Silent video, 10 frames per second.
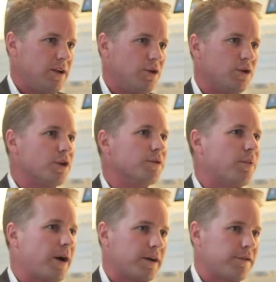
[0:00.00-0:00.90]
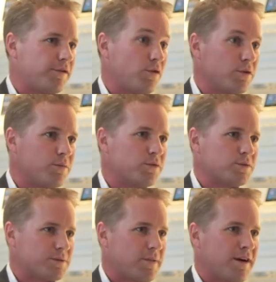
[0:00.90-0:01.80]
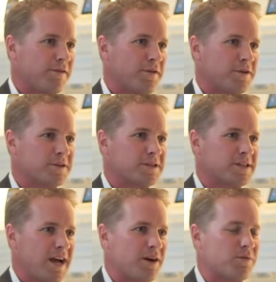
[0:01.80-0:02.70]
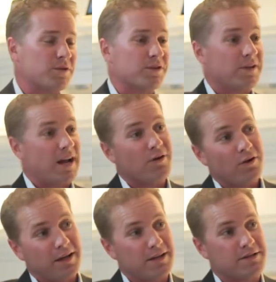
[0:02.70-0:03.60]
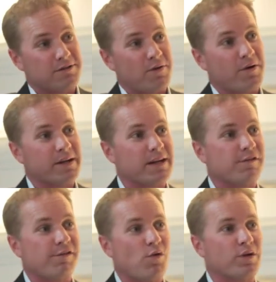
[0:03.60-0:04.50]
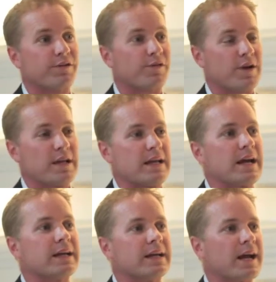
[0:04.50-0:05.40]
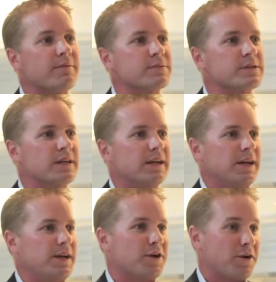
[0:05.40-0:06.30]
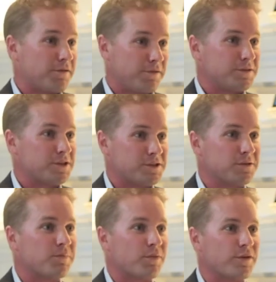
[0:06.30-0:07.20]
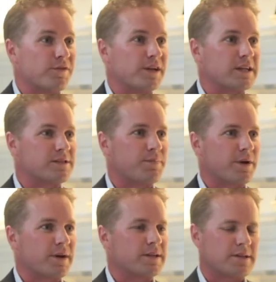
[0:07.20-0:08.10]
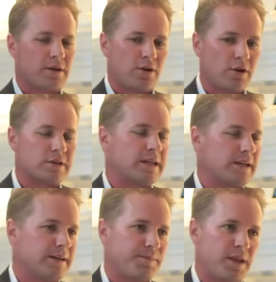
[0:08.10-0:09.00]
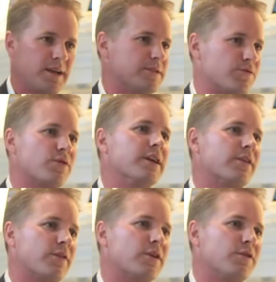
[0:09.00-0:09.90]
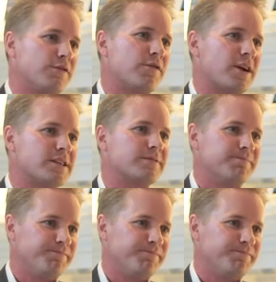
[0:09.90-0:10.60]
you know, you're buying an affordable smartphone to start with, and Nokia's throwing in 40 free EA games, you know, just to improve the experience. So content is really critical for us.